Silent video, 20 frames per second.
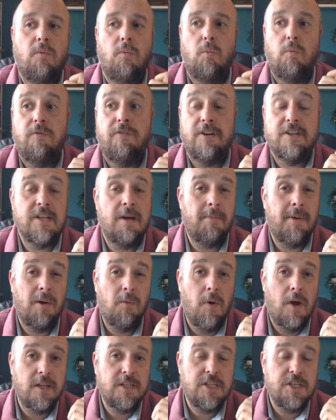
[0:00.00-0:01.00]
For example, I
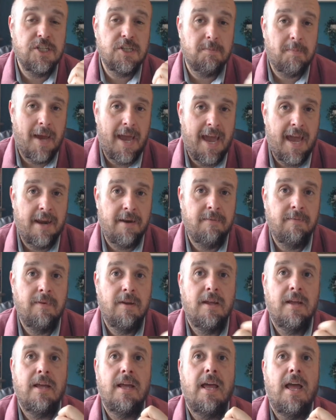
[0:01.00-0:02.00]
worked in Japan.
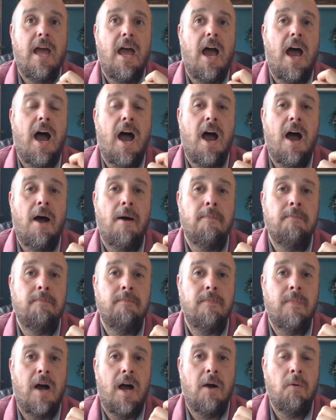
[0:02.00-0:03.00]

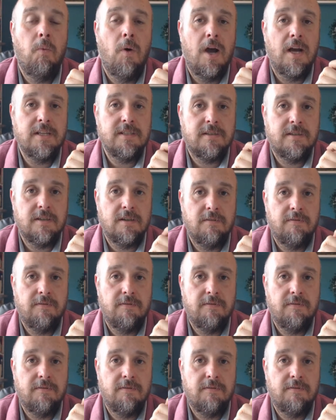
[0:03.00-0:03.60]
I worked